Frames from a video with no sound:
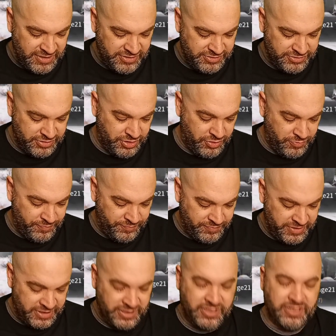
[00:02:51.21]
so
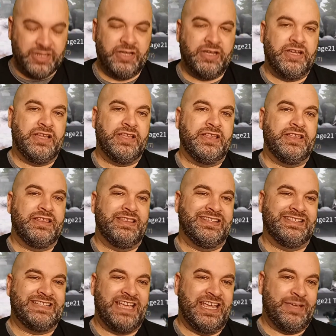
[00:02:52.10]

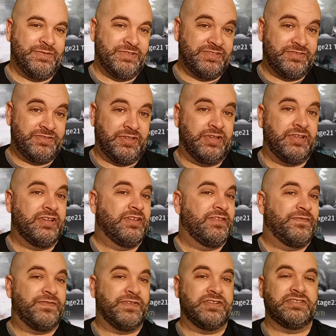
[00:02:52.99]
this game is,
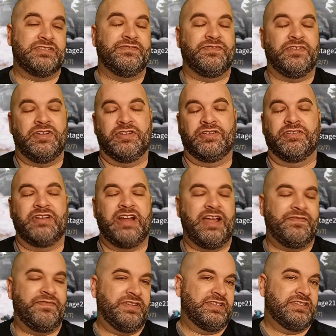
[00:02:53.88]
first of all,
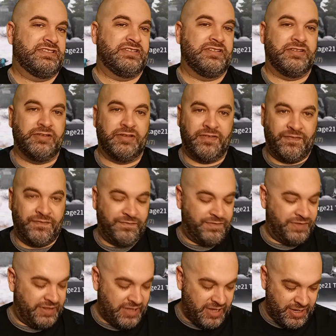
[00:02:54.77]
graphics
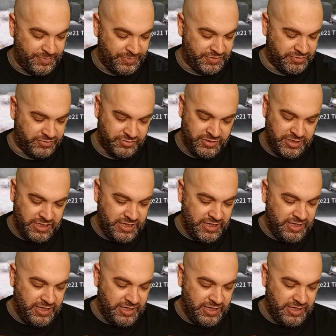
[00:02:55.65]
phenomenal,